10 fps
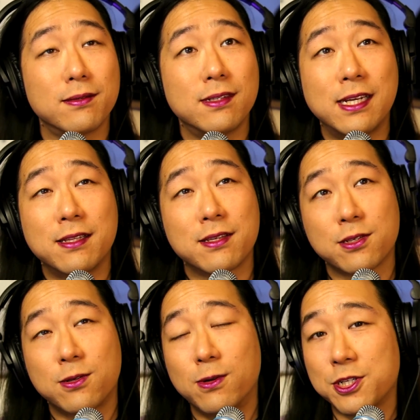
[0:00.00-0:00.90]
in the
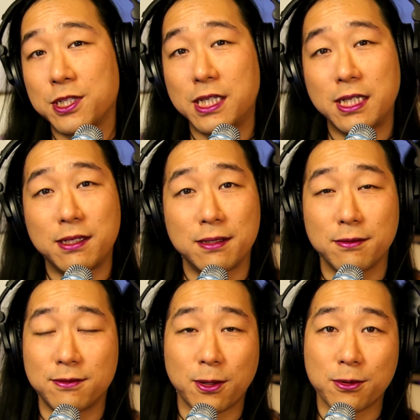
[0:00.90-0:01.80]
squishy,
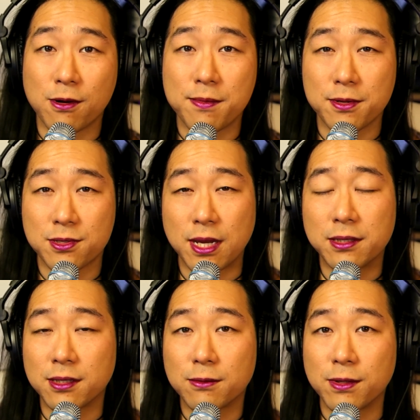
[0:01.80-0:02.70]
vulnerable
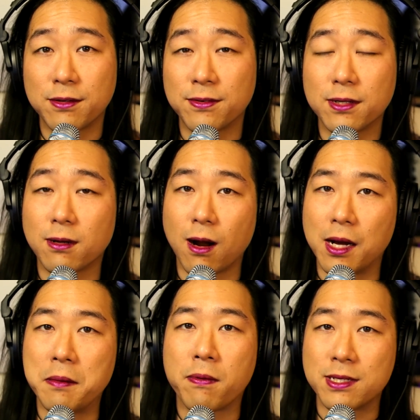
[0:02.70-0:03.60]
center we feel are
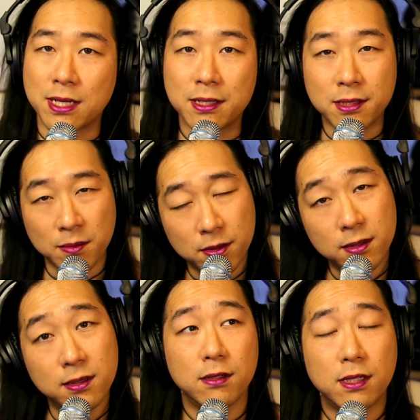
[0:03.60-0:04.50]

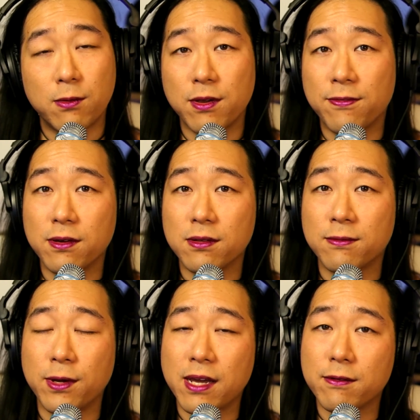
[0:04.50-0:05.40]
unpresentable. That we feel
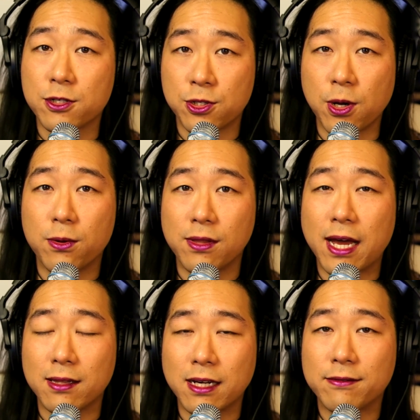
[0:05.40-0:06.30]
if we ever showed
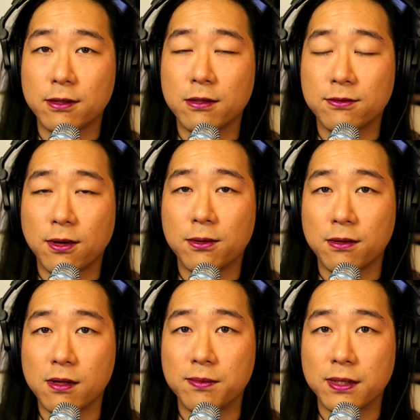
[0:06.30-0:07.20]
that level of
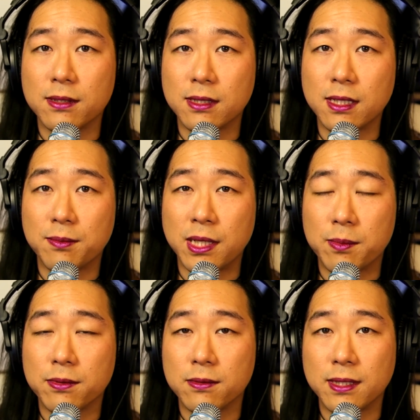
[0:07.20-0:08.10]
vulnerability,
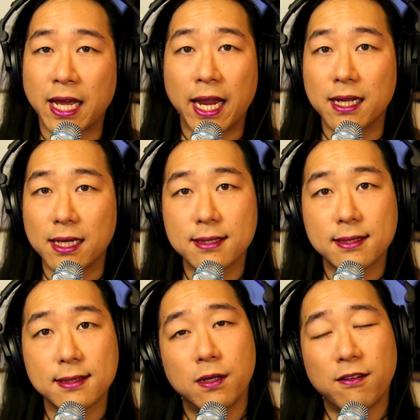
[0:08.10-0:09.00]
people would hate
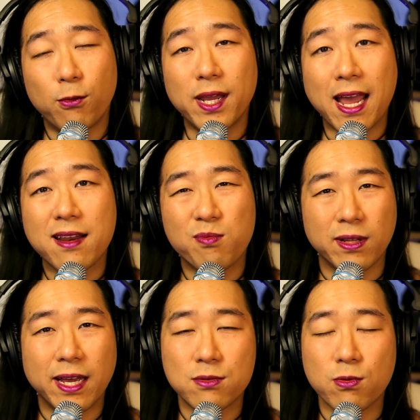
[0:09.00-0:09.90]
us. If we had a
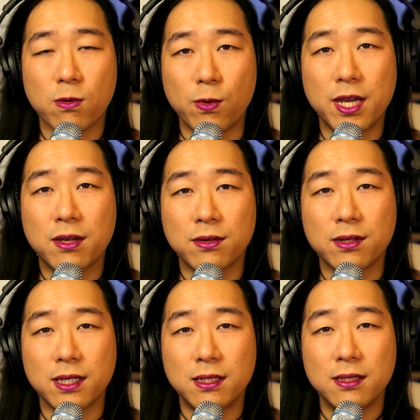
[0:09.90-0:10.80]
place where we
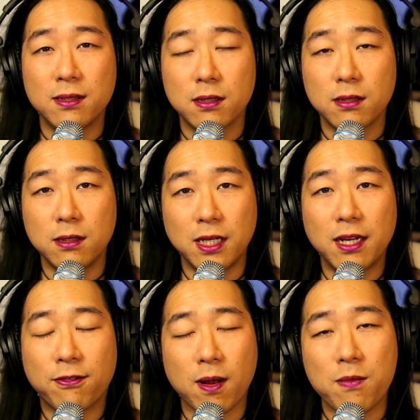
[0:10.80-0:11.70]
could
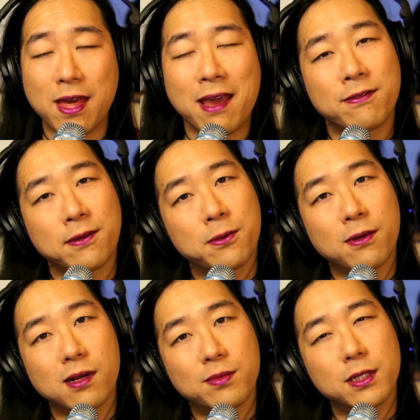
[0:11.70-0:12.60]
lead from that
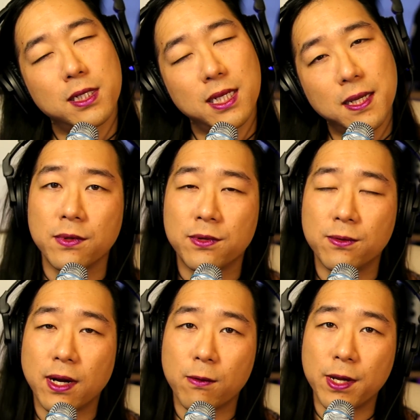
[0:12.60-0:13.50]
vulnerability to
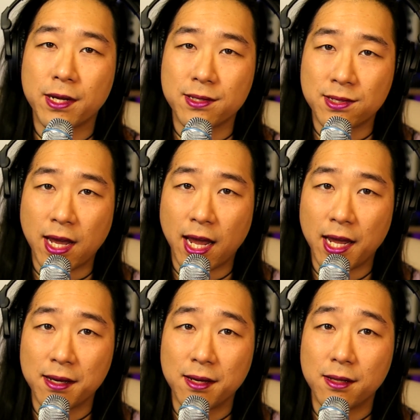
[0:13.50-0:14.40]
where we could
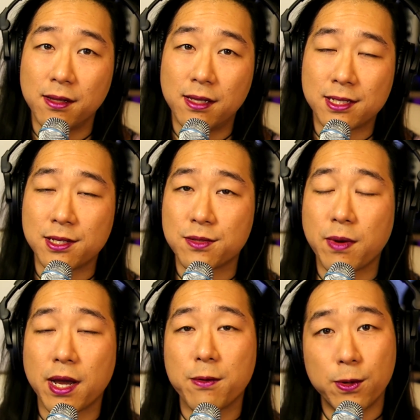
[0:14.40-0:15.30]
say, this is
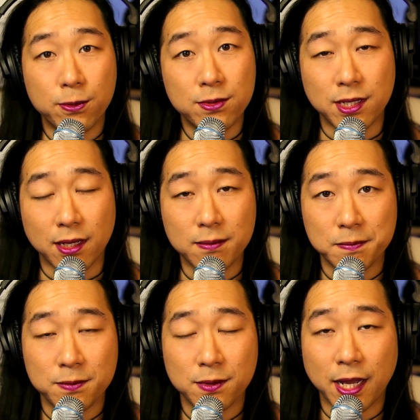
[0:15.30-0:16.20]
my wounding,
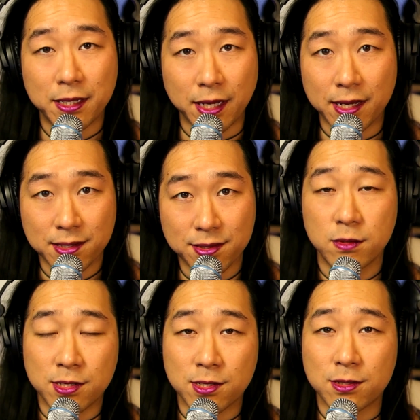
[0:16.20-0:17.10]
and yes,
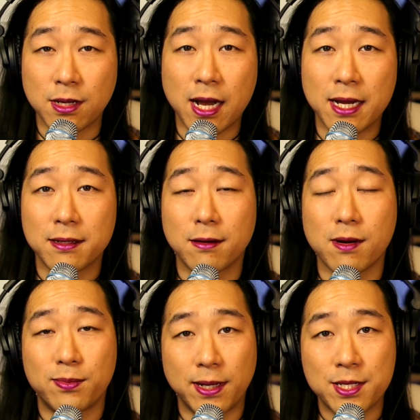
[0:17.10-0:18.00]
this is not a
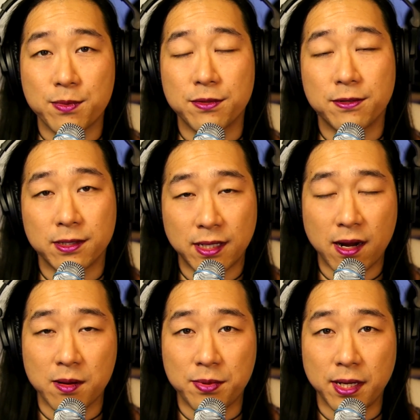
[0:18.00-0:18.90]
replacement for
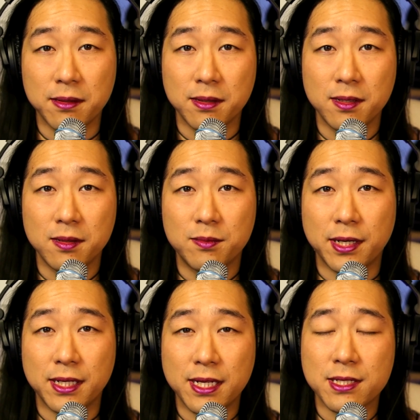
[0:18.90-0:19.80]
therapy, but
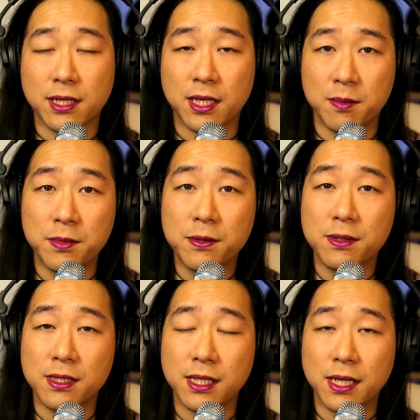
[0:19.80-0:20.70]
it is a
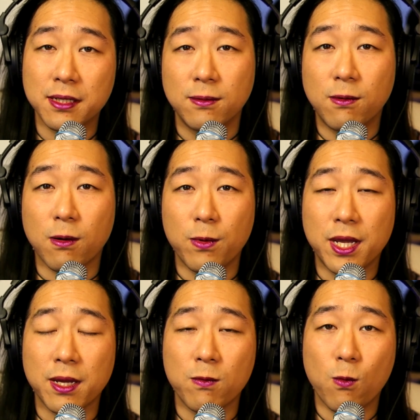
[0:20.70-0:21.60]
community where we
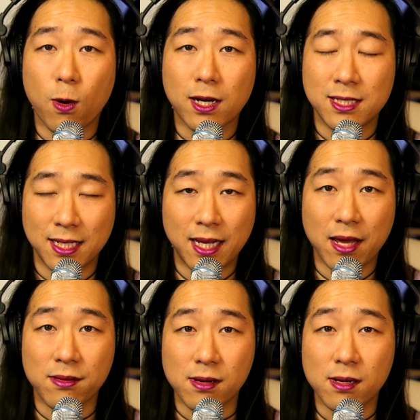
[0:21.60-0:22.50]
can work
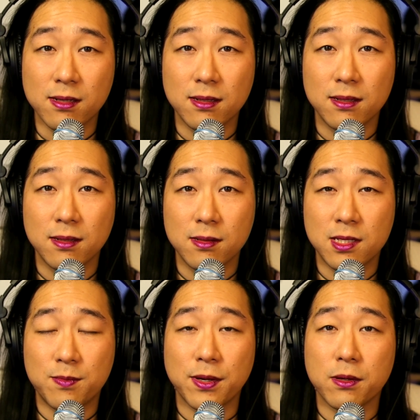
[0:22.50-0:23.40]
together to
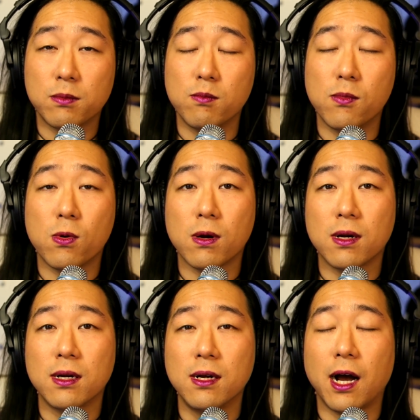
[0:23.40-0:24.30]
build
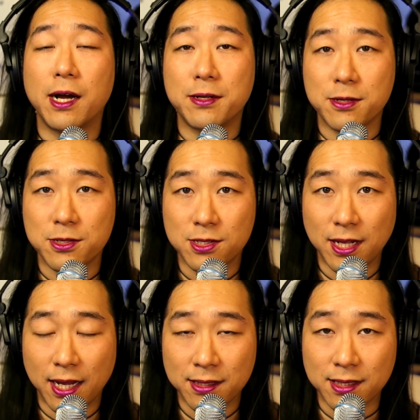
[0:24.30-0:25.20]
more
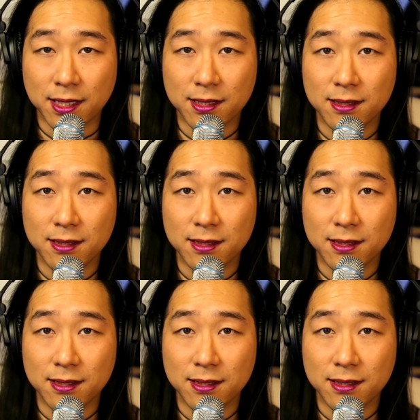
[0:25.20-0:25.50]
understanding